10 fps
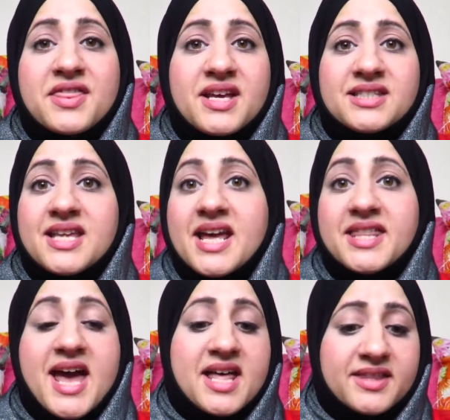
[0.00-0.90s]
They stay
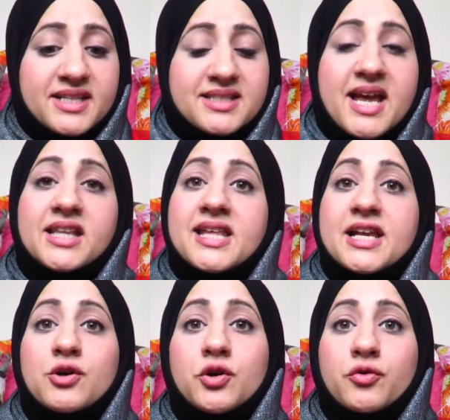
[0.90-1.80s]
there and they stay in
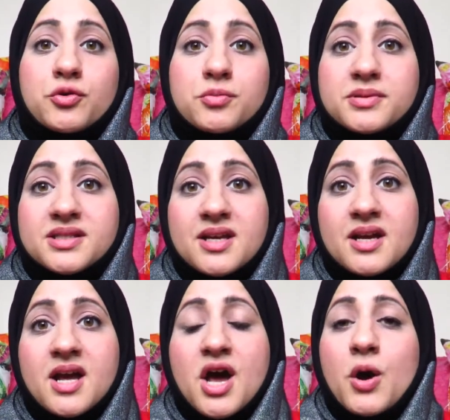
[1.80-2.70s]
their little groups.
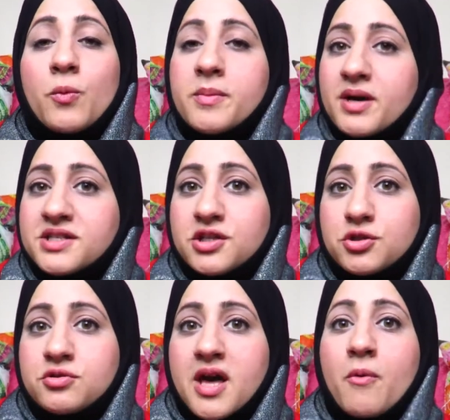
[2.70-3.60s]
We
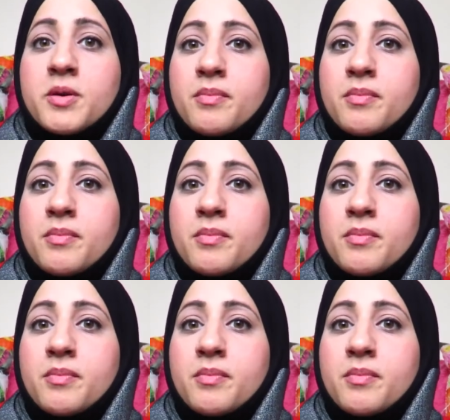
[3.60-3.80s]
mustn't do that.